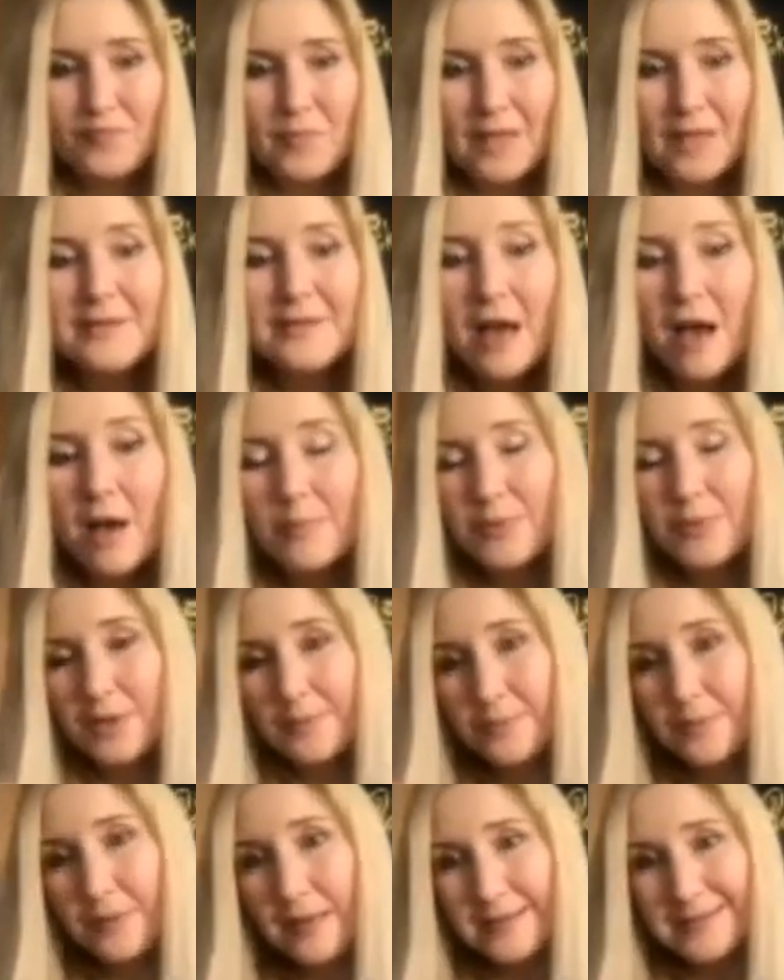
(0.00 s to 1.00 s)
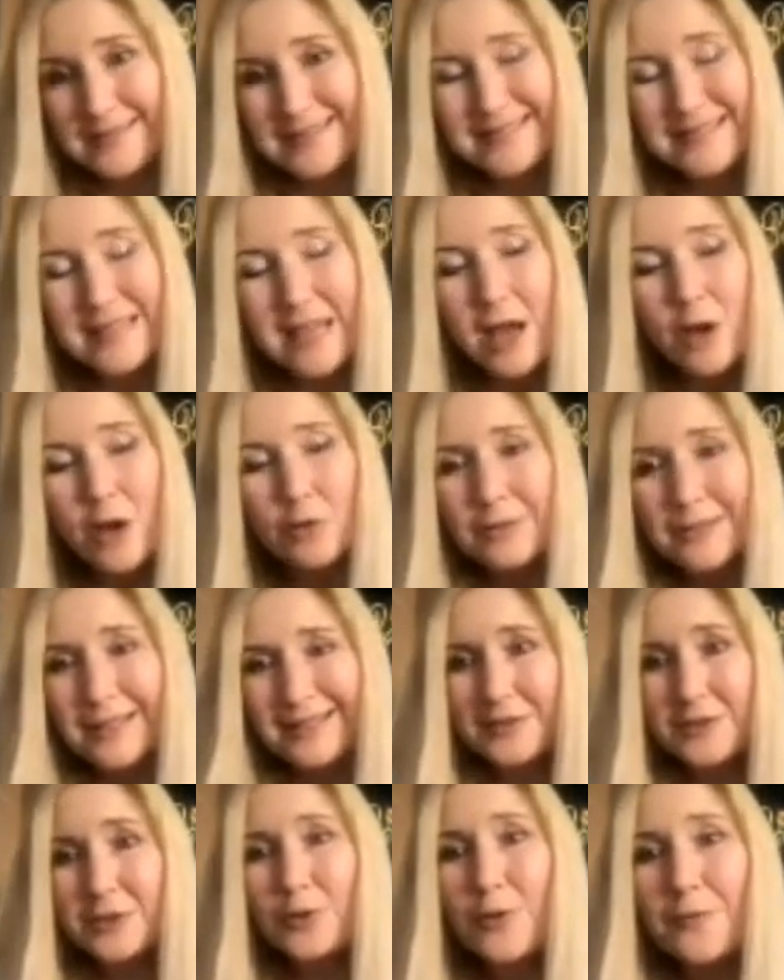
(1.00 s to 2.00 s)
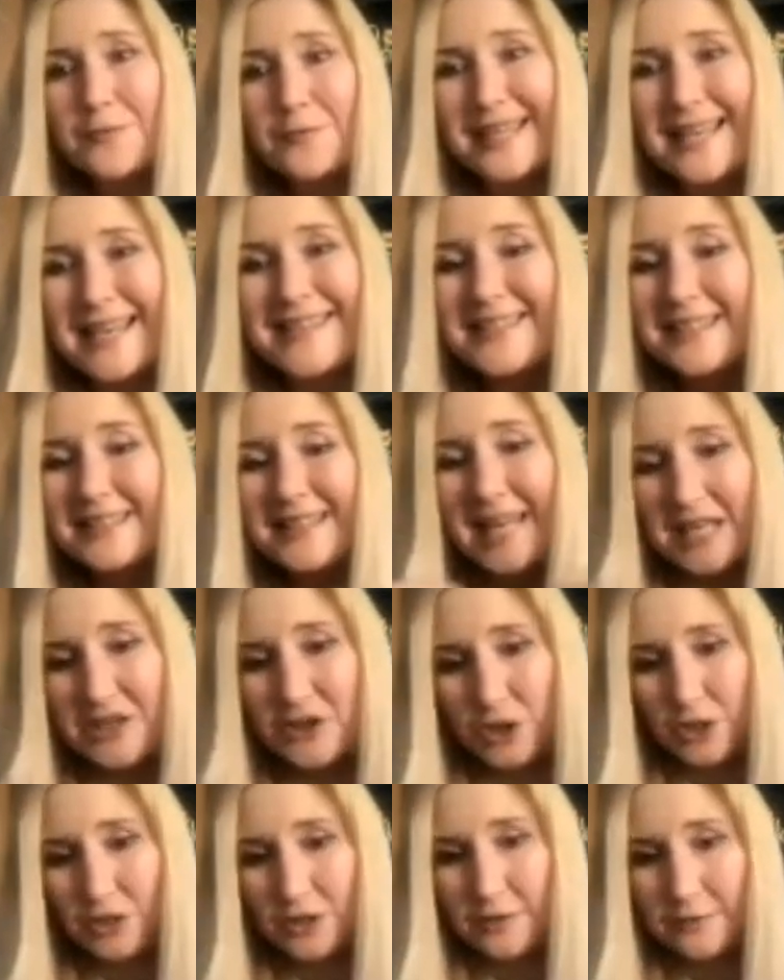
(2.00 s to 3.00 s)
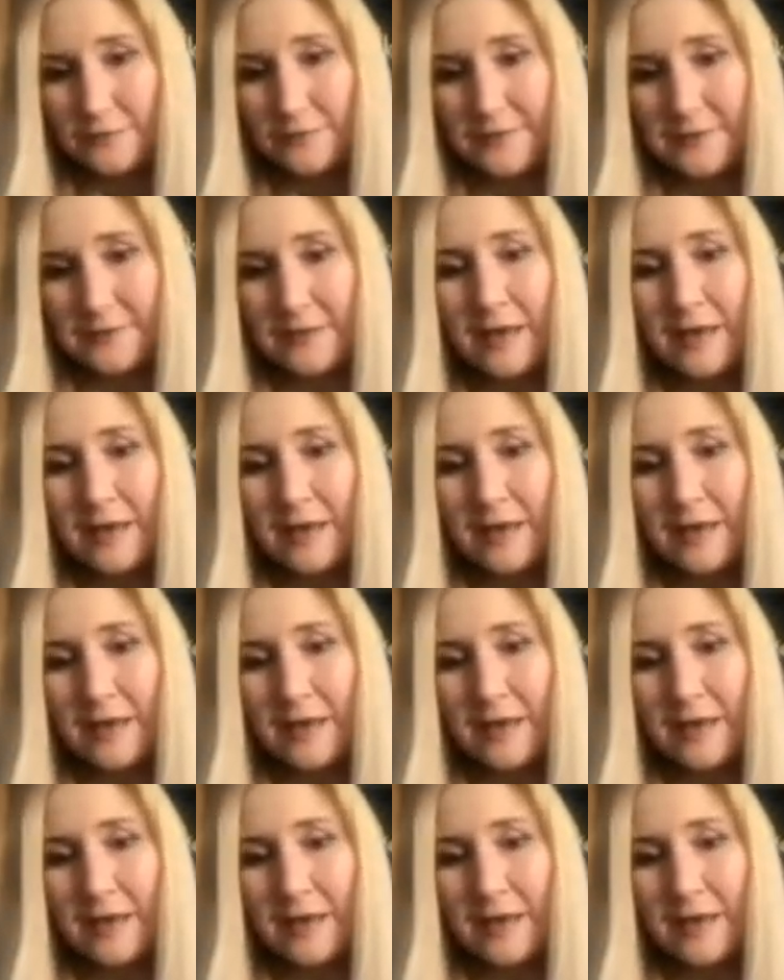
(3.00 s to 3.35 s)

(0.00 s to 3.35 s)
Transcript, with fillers: number plus noun serves as an adjective.